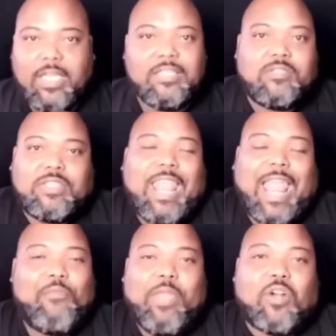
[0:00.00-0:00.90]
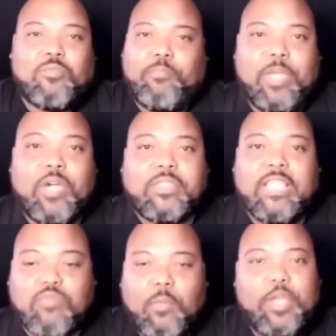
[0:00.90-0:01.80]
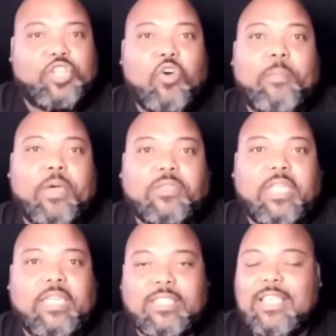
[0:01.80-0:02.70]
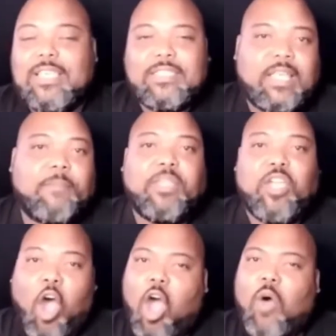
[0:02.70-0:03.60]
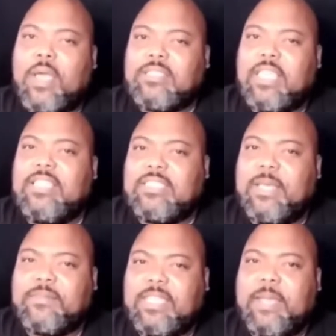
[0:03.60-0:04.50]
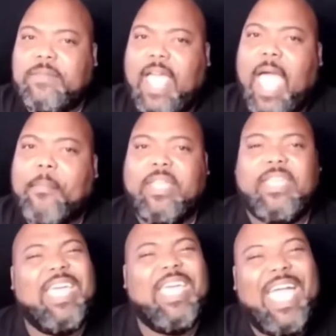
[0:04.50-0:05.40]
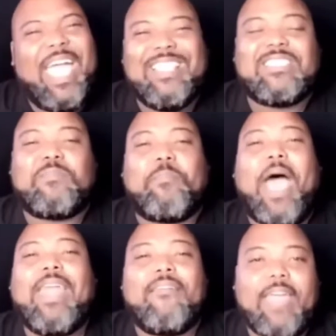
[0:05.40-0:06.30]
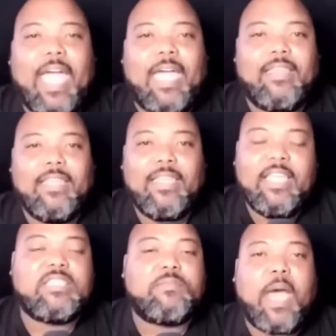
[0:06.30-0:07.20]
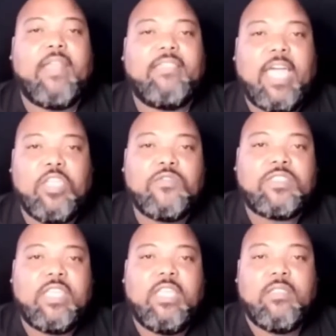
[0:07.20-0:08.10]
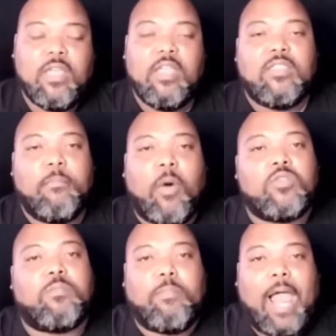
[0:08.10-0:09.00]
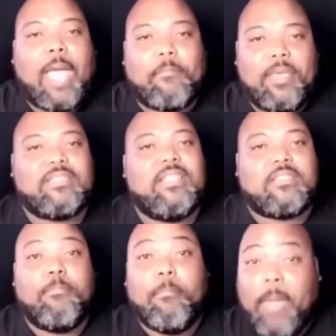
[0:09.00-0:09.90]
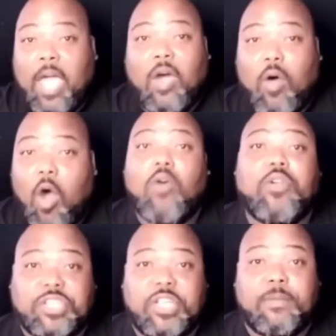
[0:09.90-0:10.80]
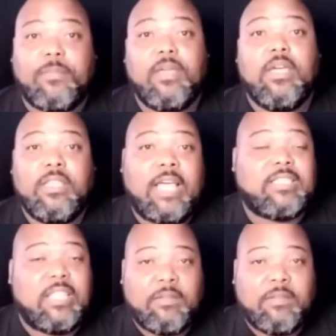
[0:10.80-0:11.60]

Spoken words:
So it's not like we don't build things. When we do build things, something always ends up seeming to happening. And in spite of that, you've seen the most black business male ownership that's